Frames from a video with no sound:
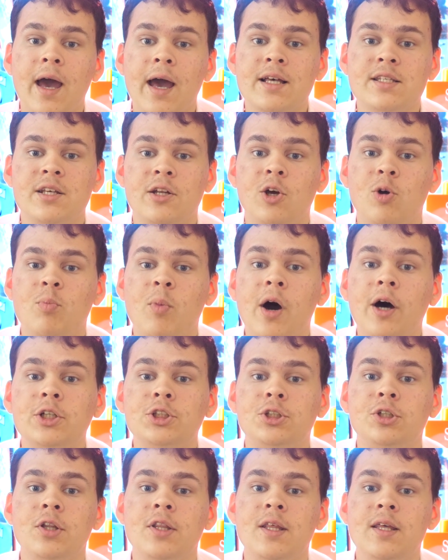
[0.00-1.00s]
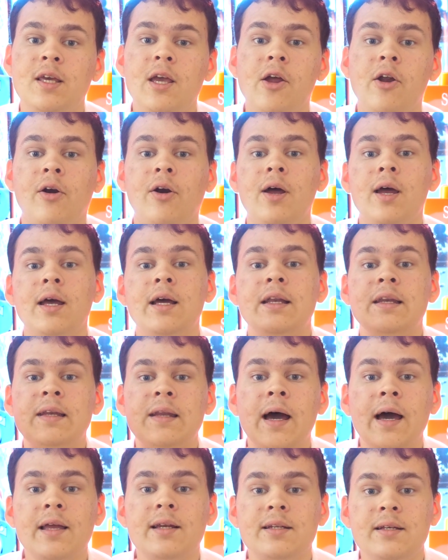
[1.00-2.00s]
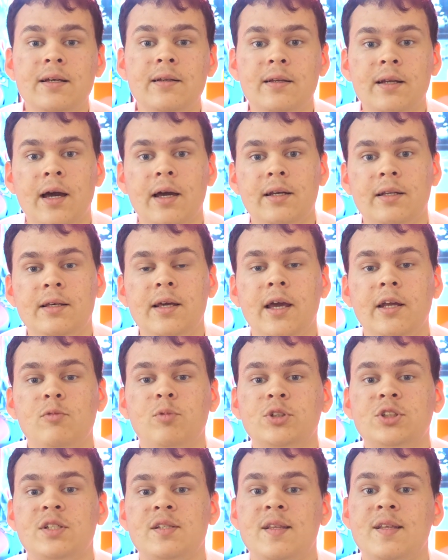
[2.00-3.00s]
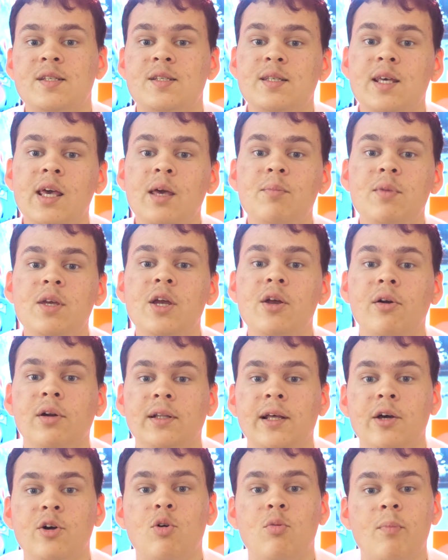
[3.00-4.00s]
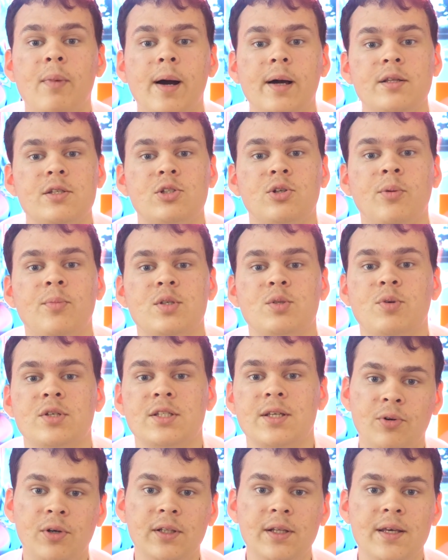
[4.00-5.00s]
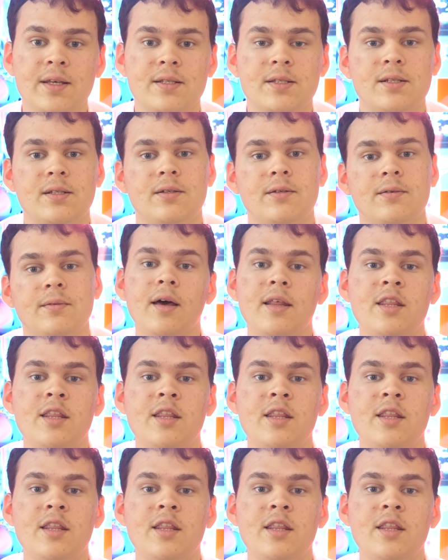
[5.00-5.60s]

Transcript: as an homage to the year 1998, which is the same year LEGO Mindstorms was released.